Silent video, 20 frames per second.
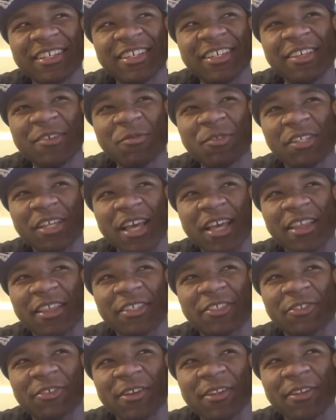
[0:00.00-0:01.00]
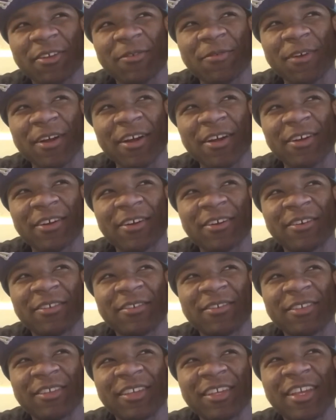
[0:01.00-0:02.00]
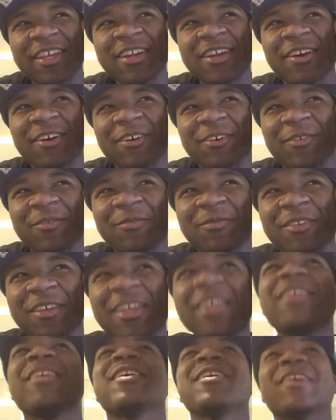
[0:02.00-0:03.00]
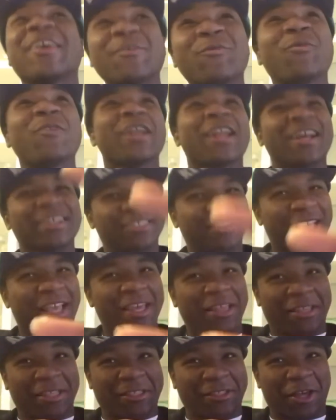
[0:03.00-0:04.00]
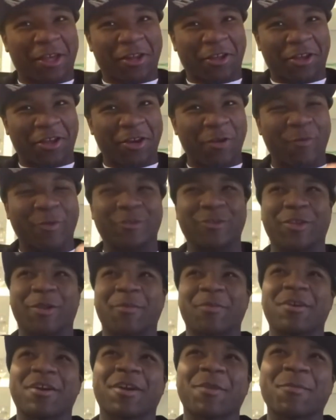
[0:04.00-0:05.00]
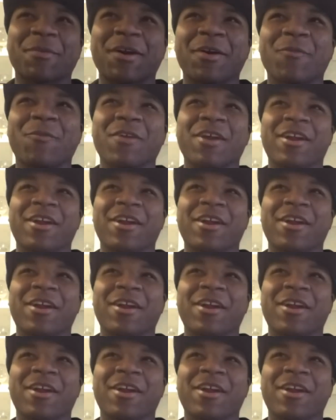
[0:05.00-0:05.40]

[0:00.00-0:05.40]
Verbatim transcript: It was like the trailer where, you know, when I say this, y'all are gonna know what trailer I'm talking about.